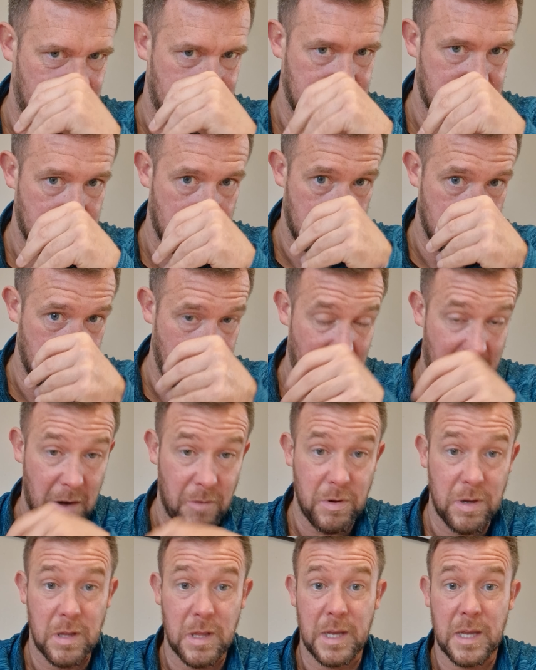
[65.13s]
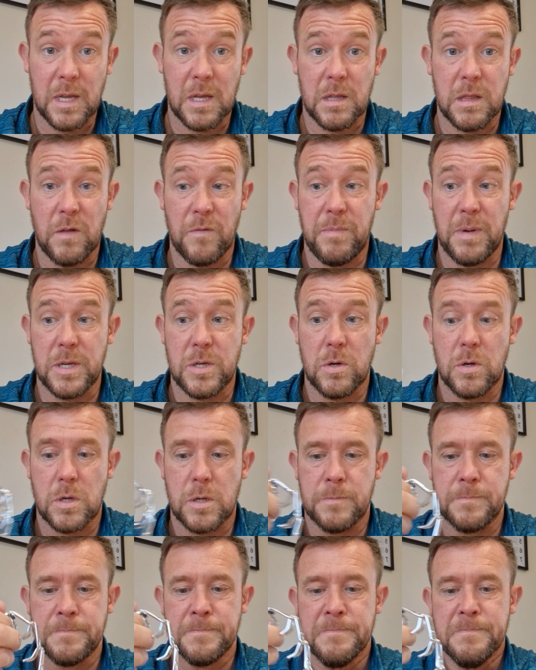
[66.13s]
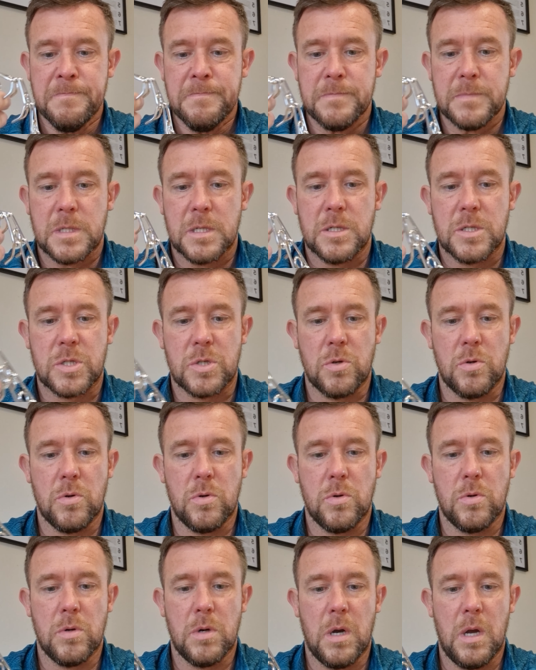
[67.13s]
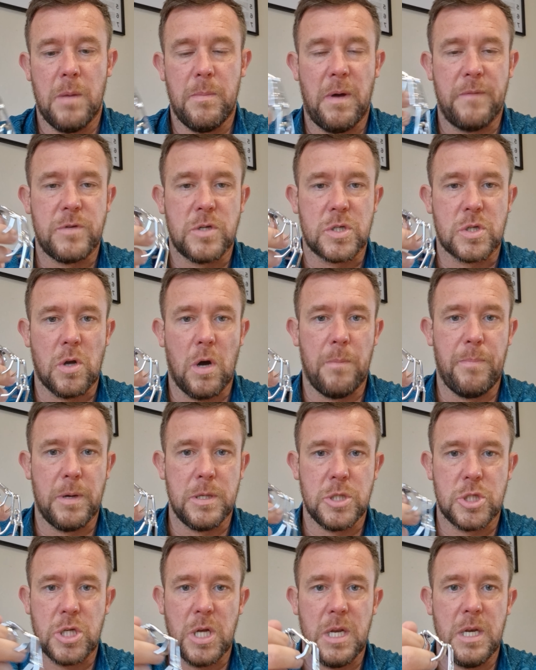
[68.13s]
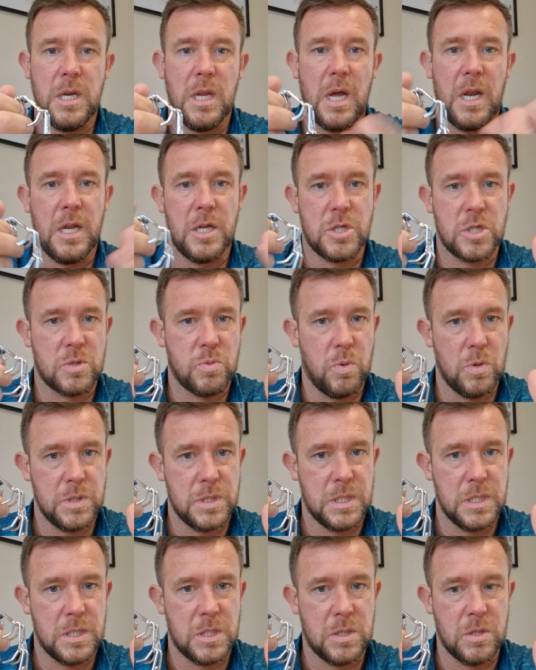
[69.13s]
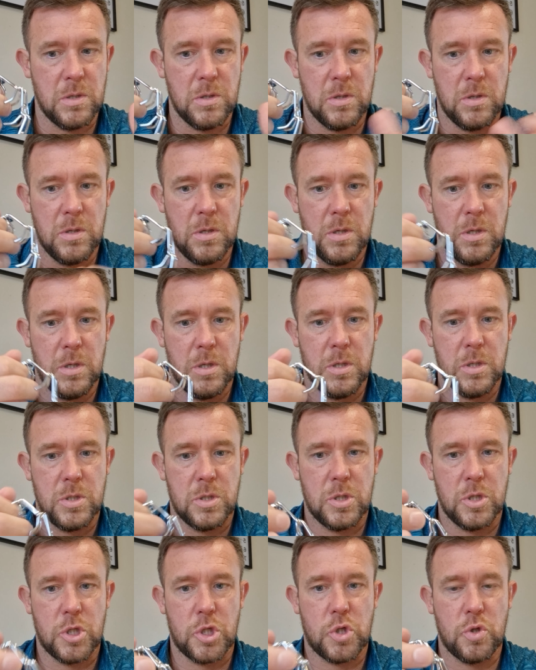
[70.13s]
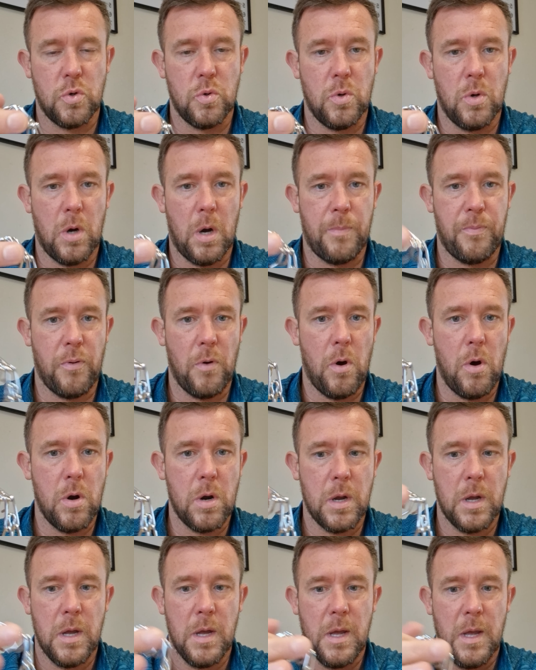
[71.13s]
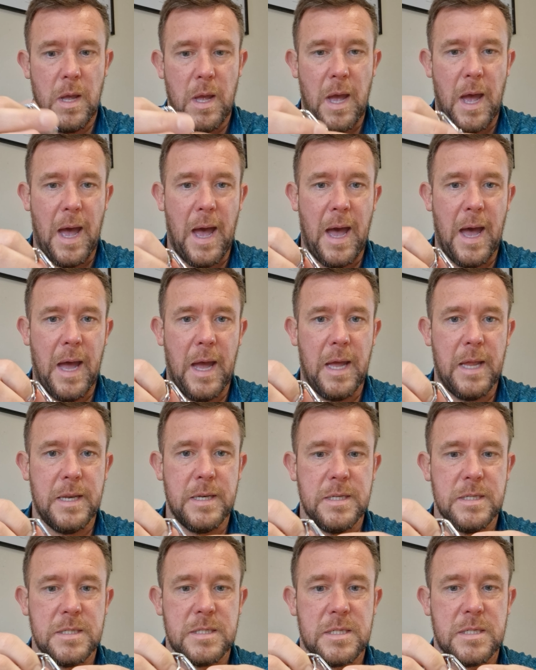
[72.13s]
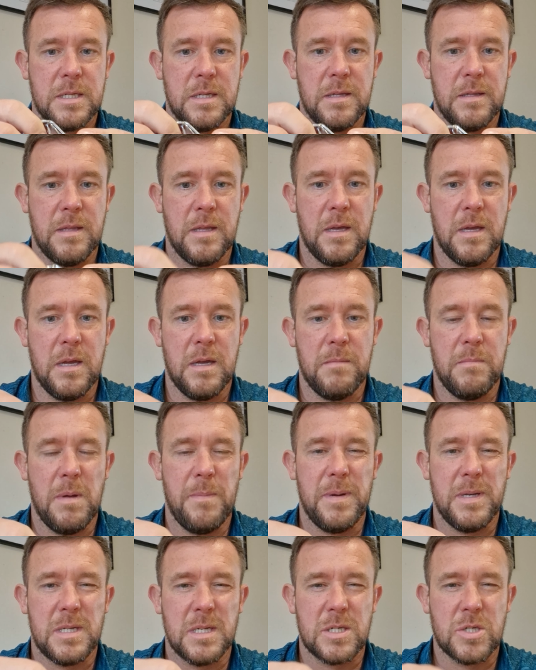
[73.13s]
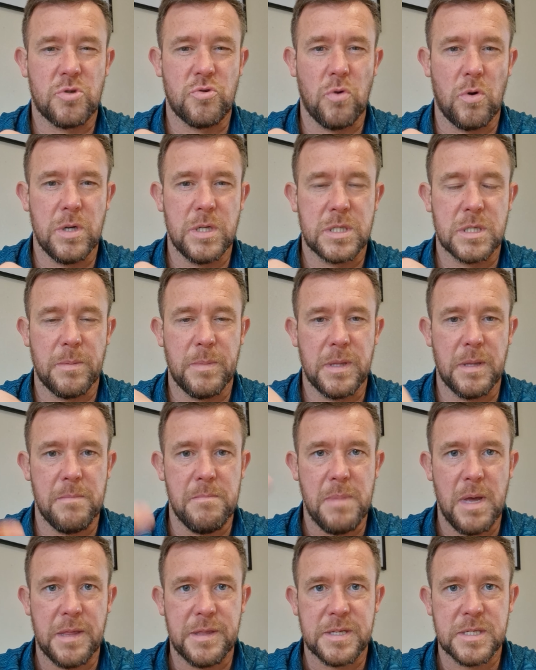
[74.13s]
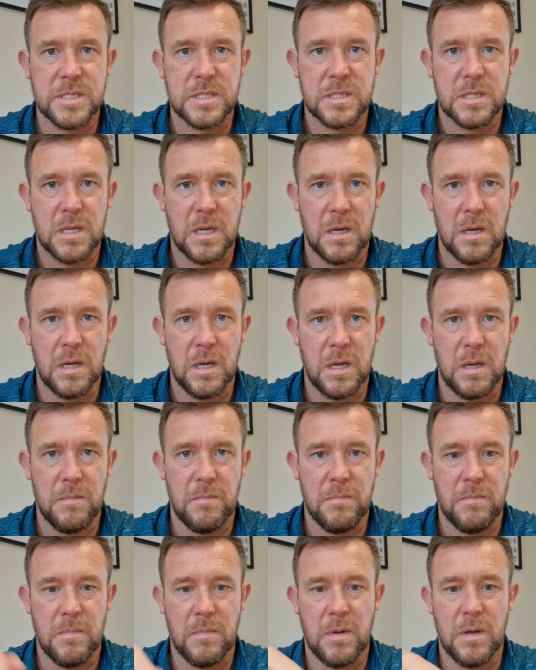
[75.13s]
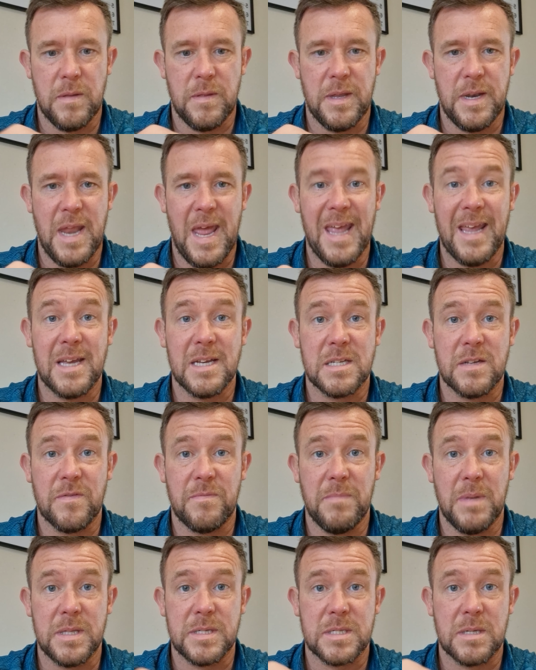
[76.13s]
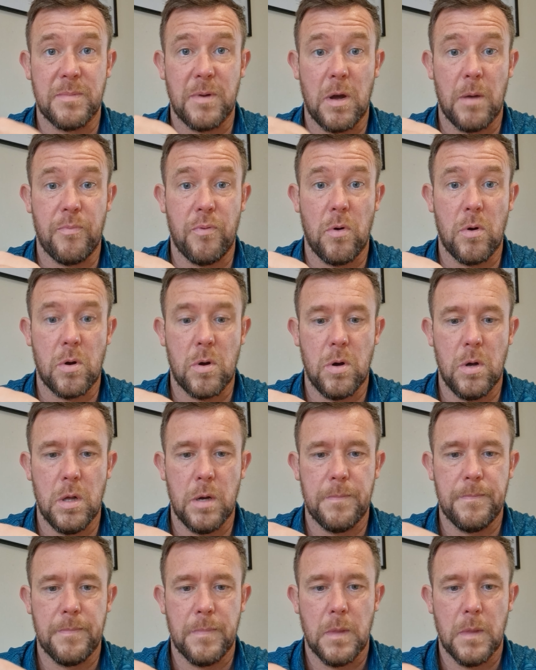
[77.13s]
So yeah, I really like Love My Dog. So I've just got a bunch in, and I just wanted to show a prong and maybe destroy some of the myths, the negative myths about a prong collar.